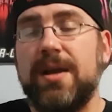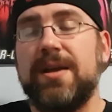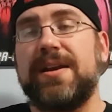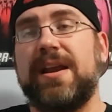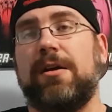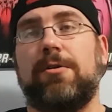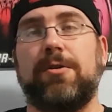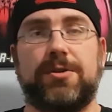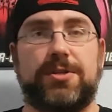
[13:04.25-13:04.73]

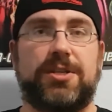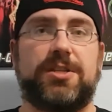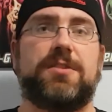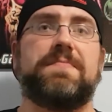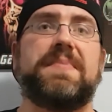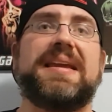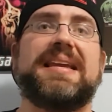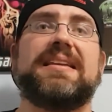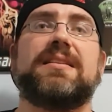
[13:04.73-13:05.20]
Now, of course, this is
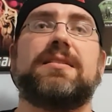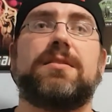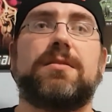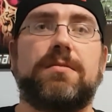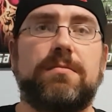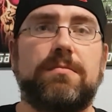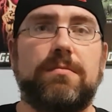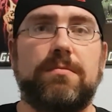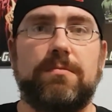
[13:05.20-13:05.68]
being
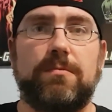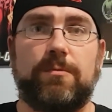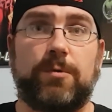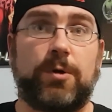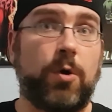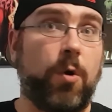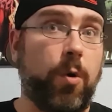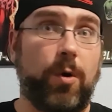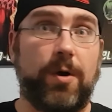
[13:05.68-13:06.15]

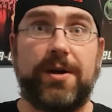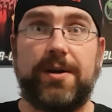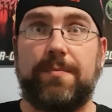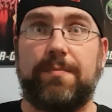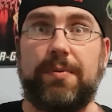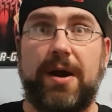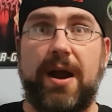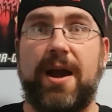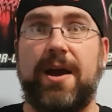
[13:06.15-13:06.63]

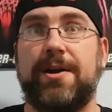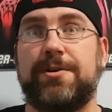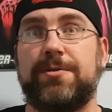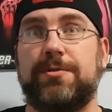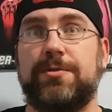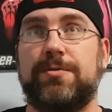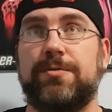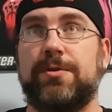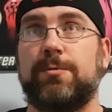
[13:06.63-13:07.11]
recorded prior
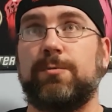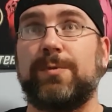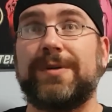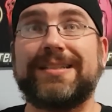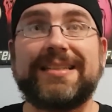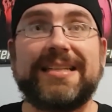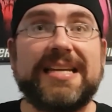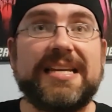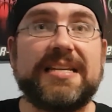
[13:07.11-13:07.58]
to the
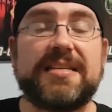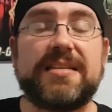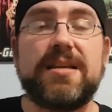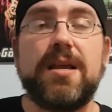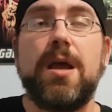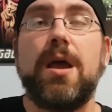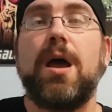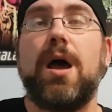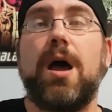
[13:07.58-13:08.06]
release
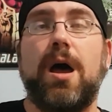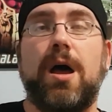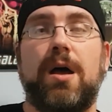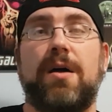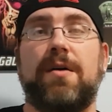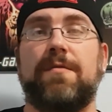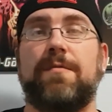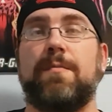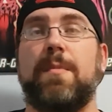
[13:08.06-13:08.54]

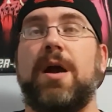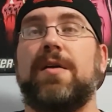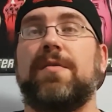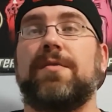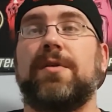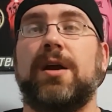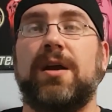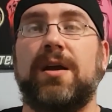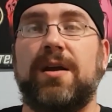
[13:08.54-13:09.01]
of
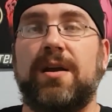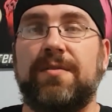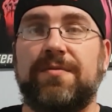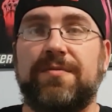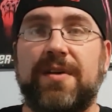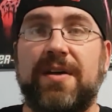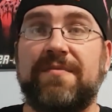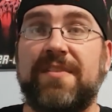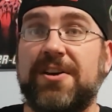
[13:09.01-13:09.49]
Mar-
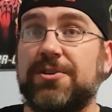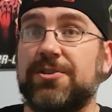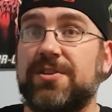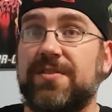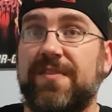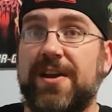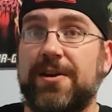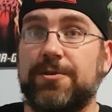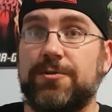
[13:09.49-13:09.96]
uh, Avengers
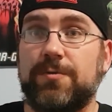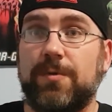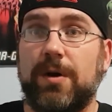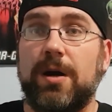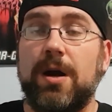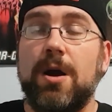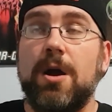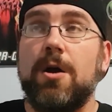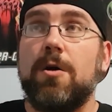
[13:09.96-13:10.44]
Defenders War,